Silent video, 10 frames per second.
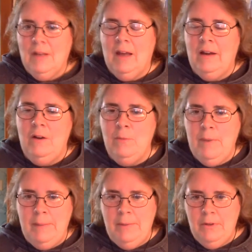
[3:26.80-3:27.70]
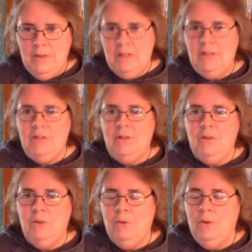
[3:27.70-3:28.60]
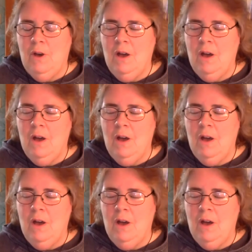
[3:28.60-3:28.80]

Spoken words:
don't know, maybe you need to